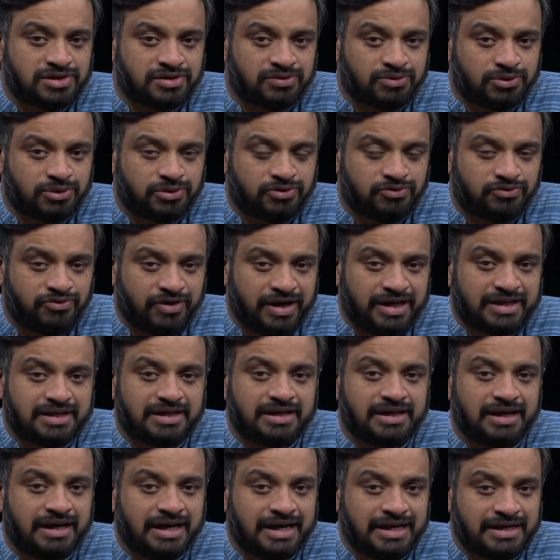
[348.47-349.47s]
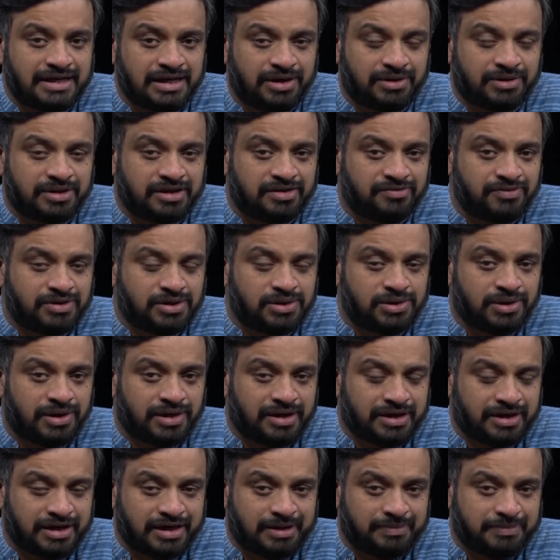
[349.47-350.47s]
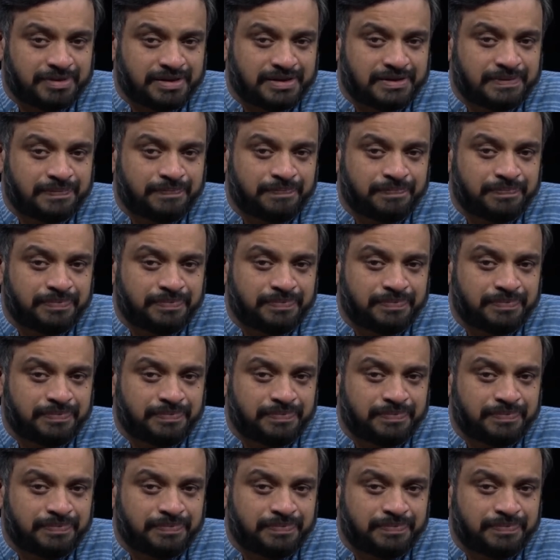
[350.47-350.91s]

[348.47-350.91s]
of good faith laid down in the withdrawal agreement.